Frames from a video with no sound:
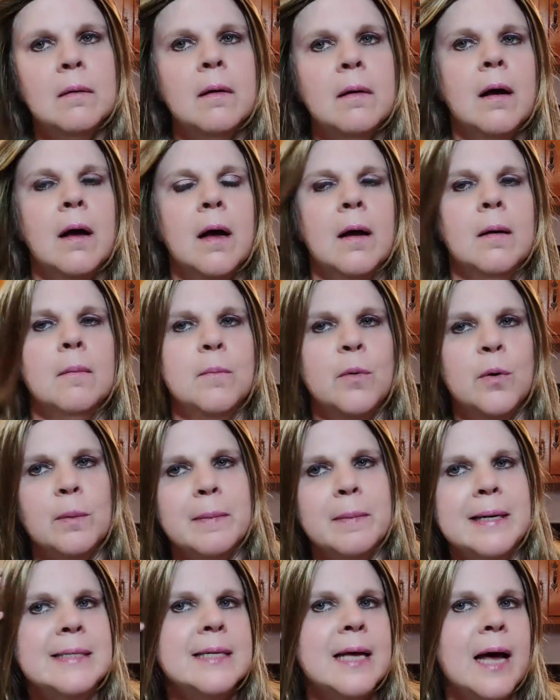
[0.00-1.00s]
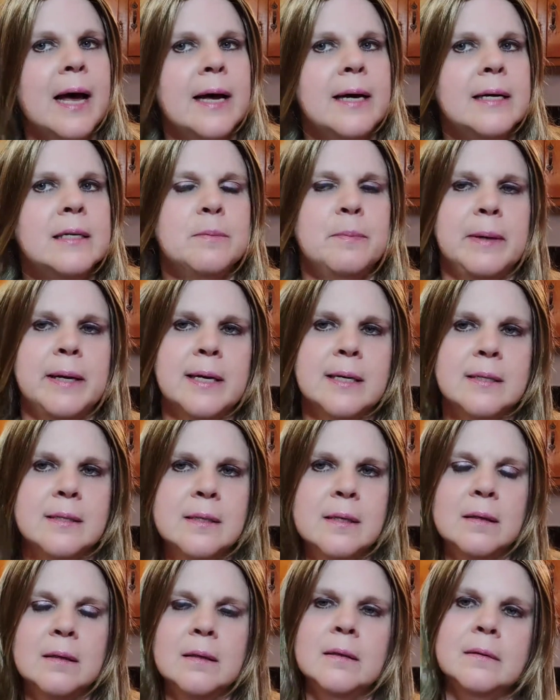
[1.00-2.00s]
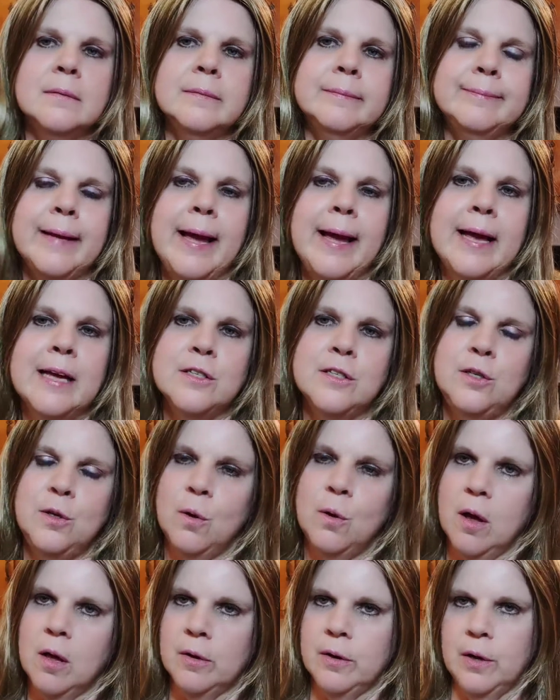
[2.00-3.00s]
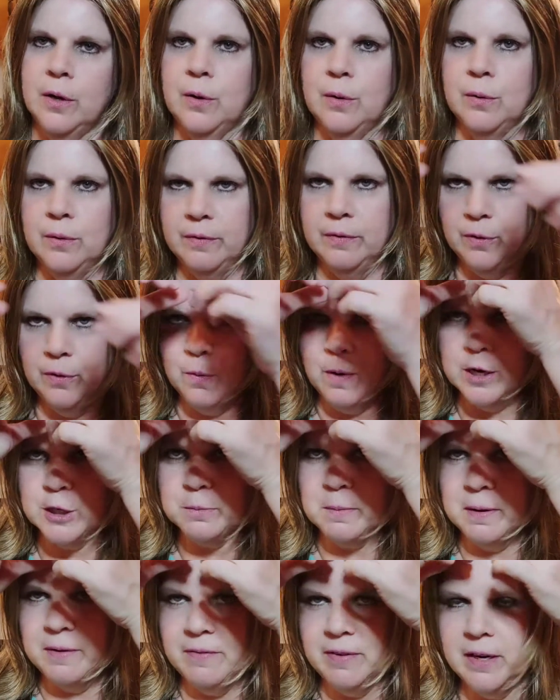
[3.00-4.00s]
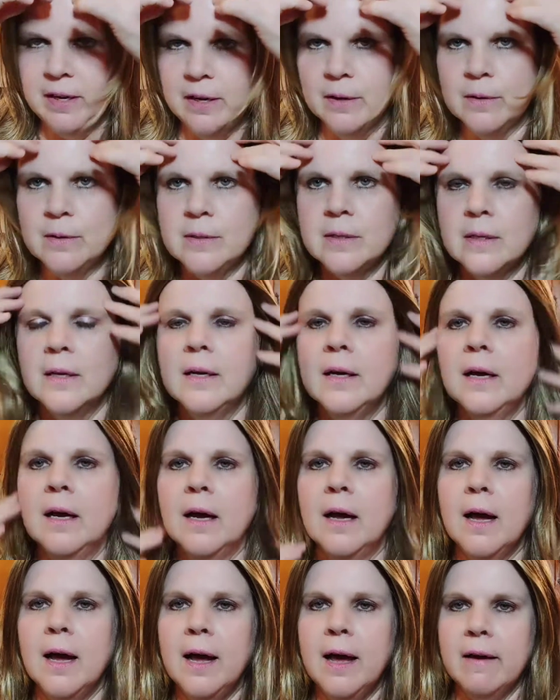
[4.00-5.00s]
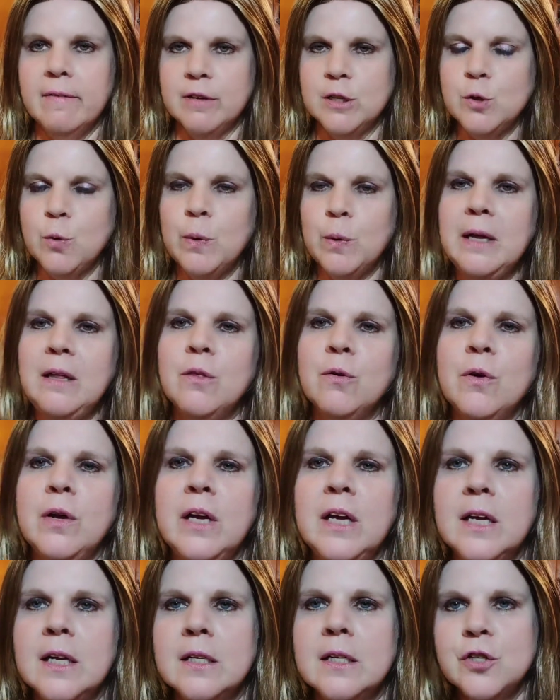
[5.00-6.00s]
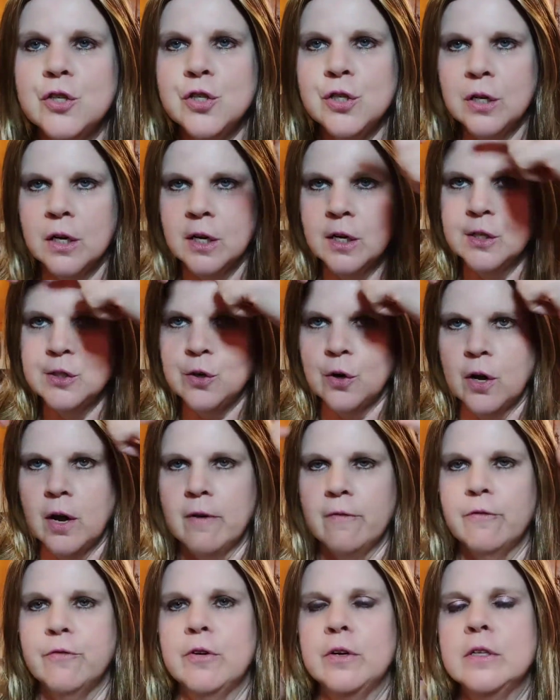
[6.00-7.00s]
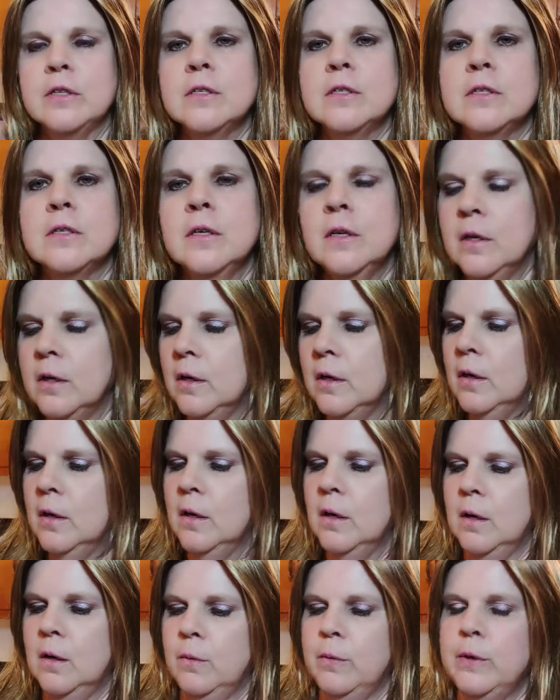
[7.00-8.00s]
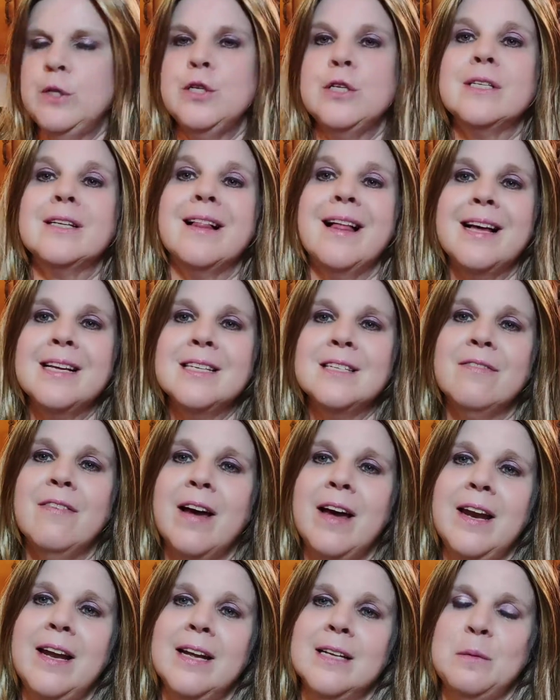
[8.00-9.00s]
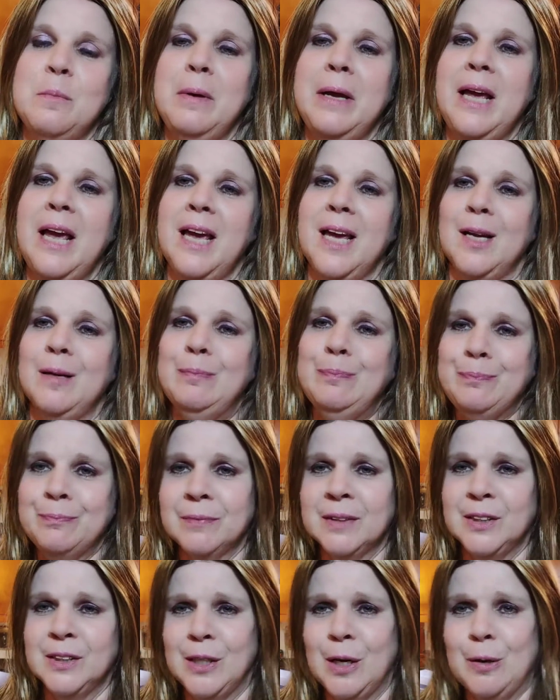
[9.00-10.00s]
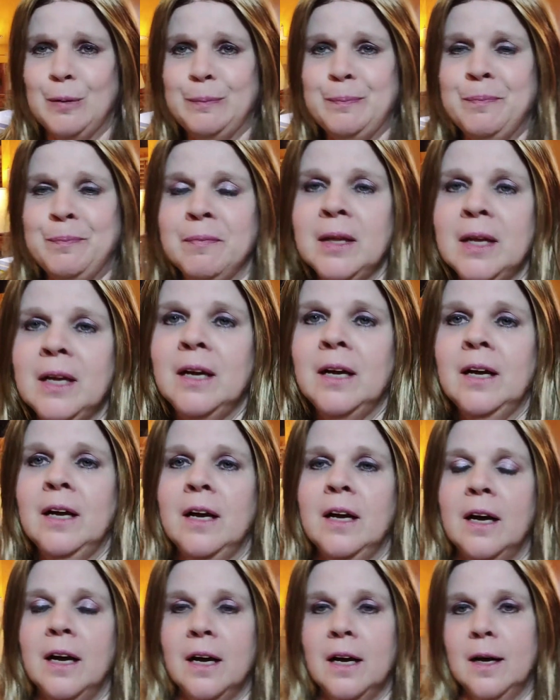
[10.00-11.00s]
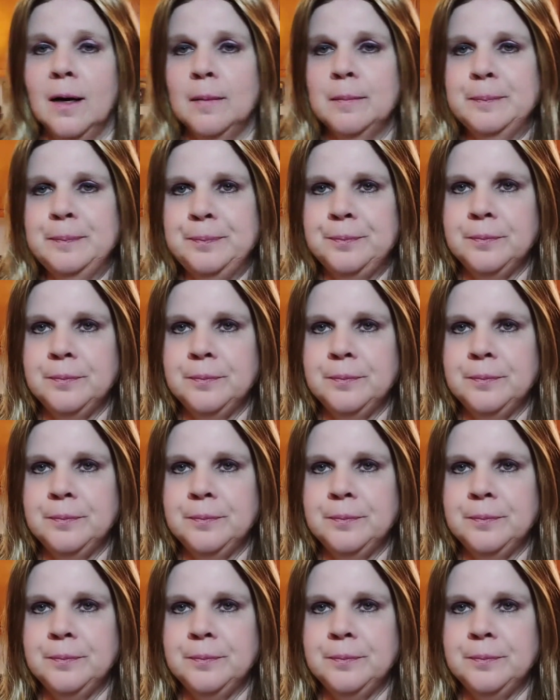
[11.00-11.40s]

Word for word: um, more my size because as you all know, if you watch my videos, I have a 23 inch circumference, which is classified as a big head. So, um,